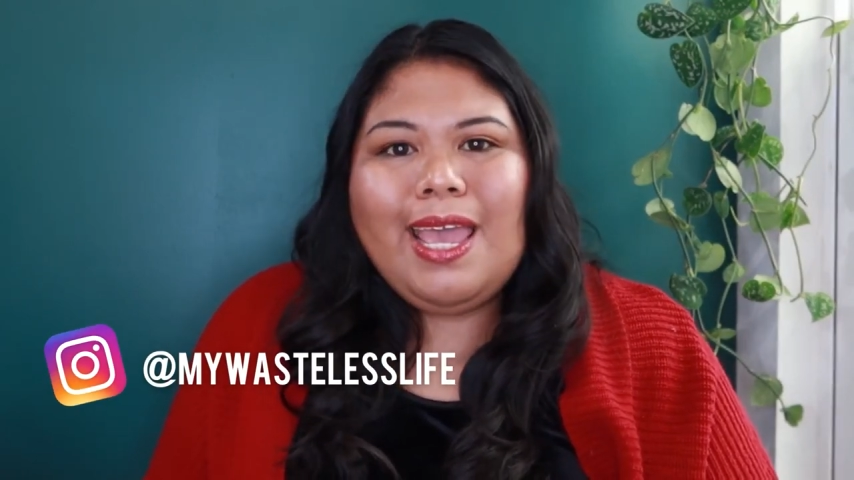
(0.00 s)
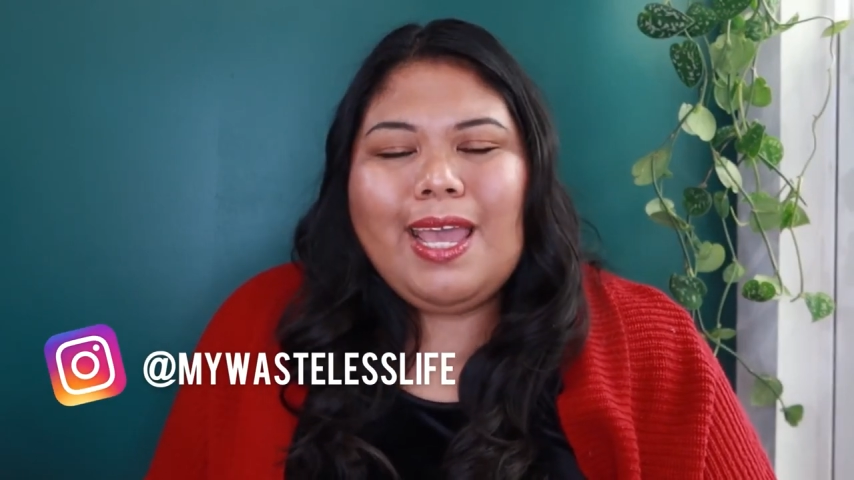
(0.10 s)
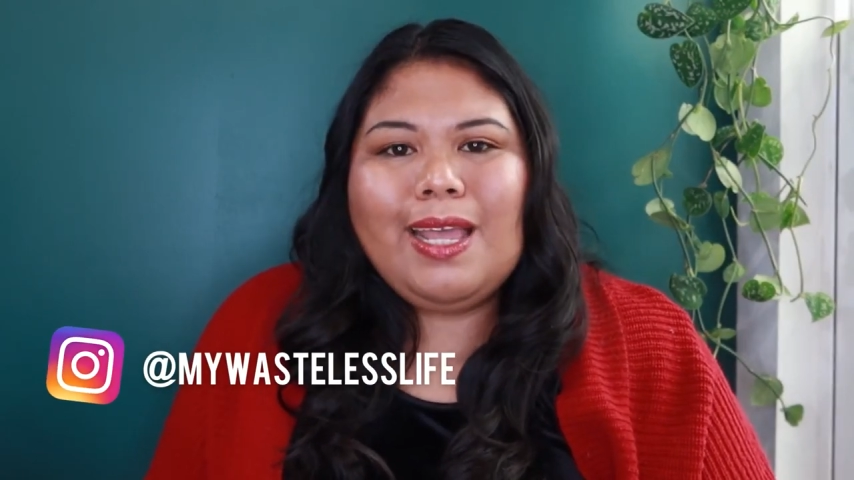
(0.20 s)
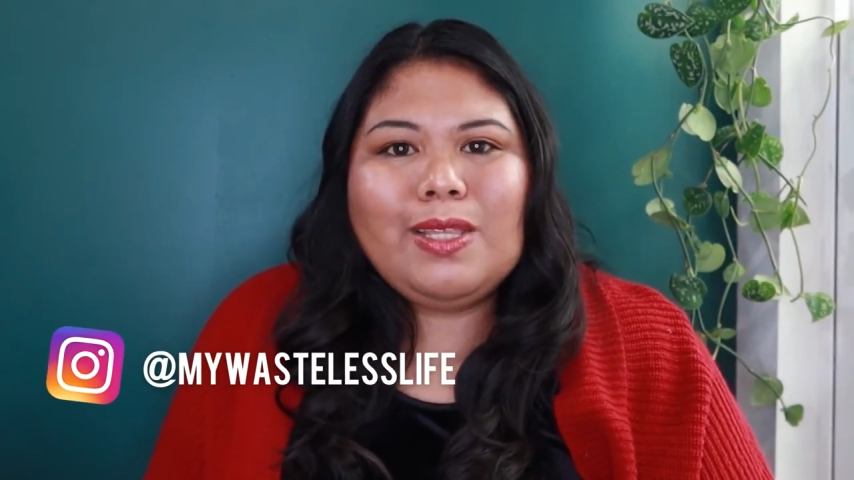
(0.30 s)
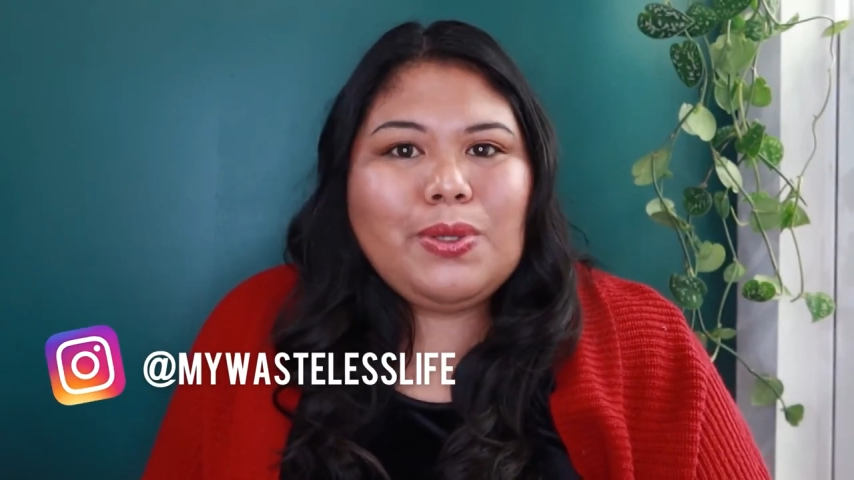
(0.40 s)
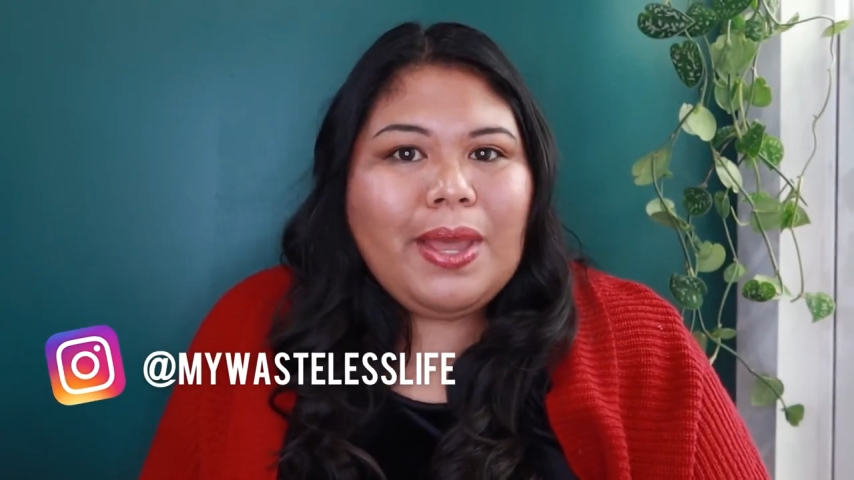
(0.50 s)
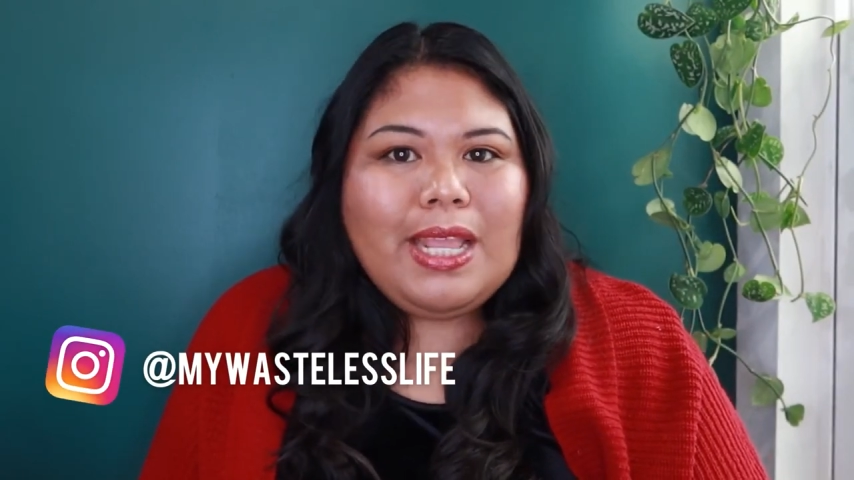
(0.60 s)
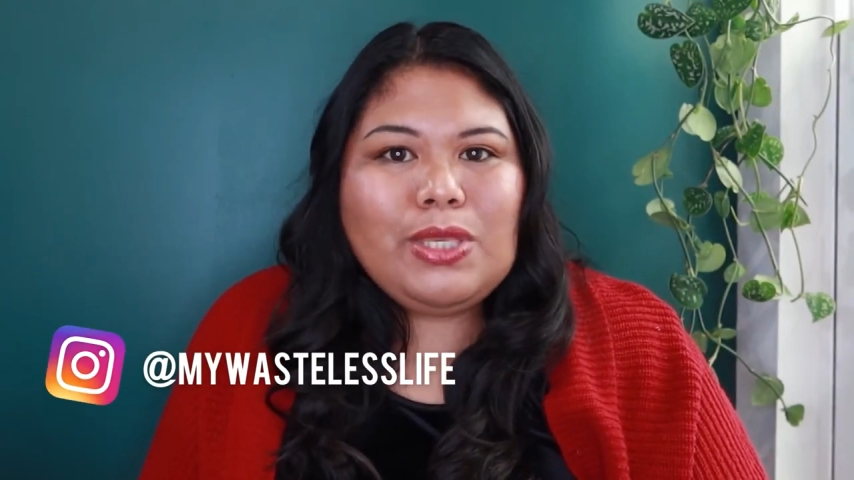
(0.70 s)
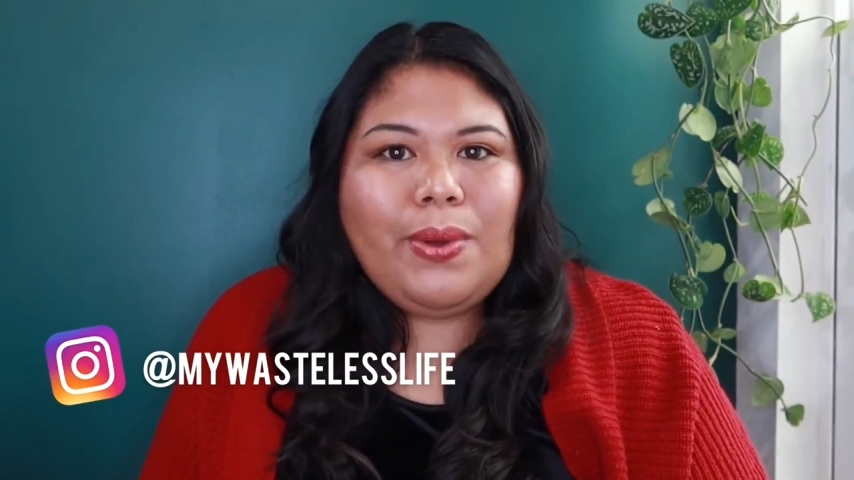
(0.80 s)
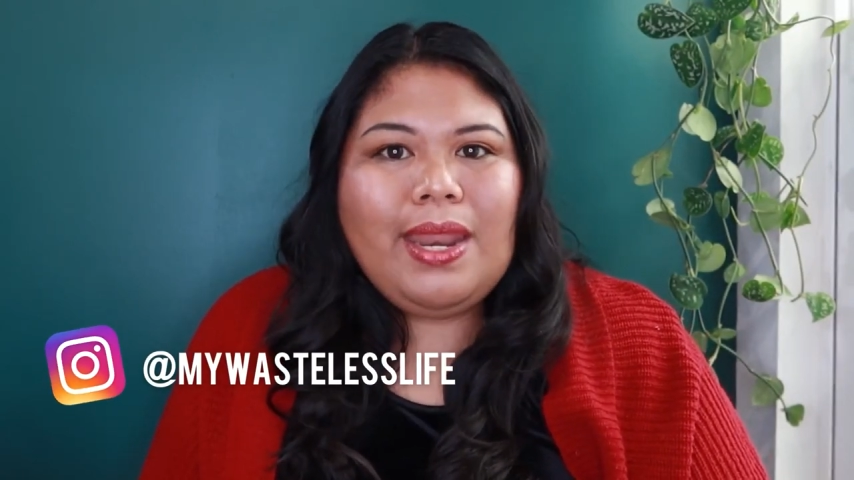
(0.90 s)
in
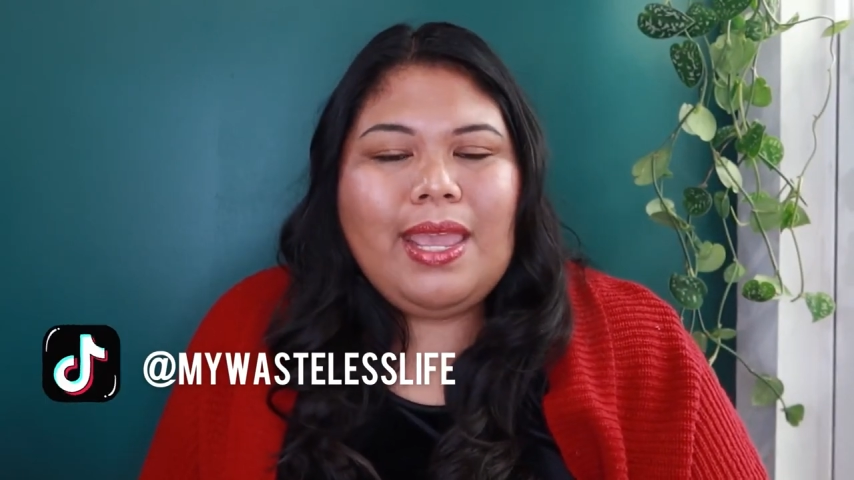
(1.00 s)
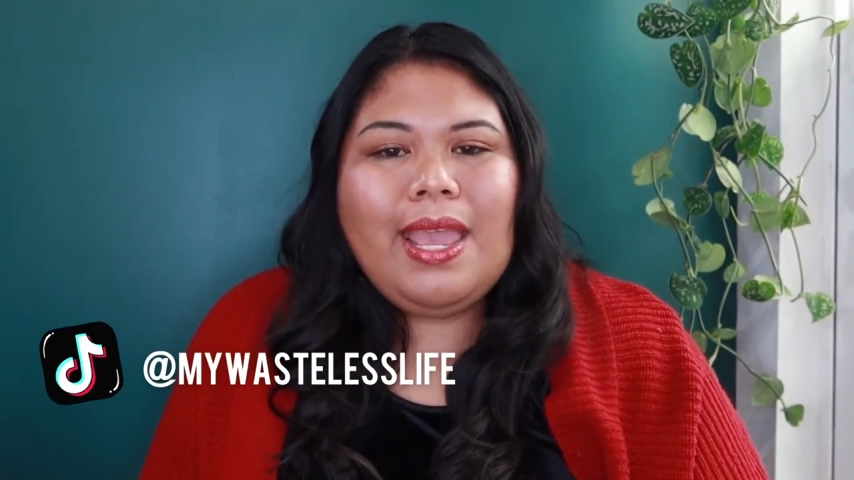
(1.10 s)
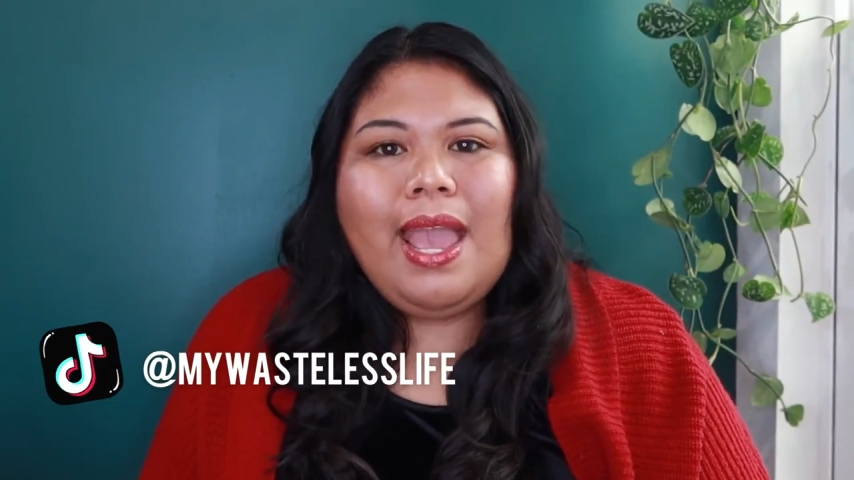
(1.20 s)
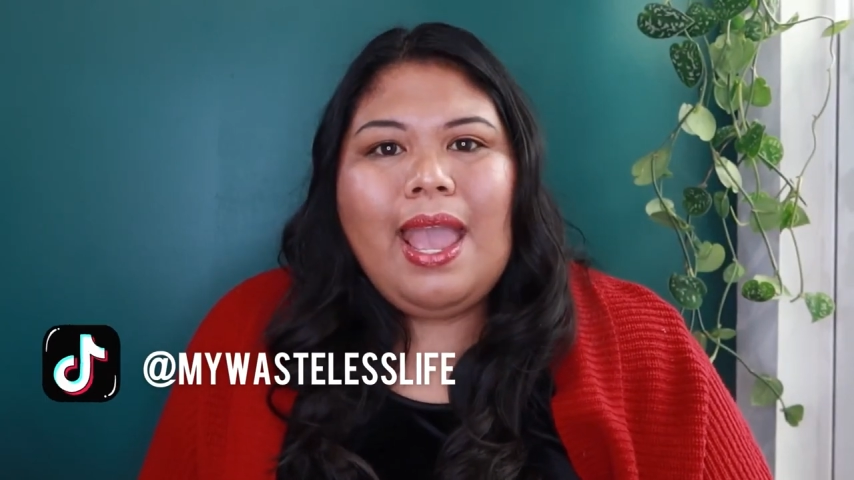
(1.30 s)
2020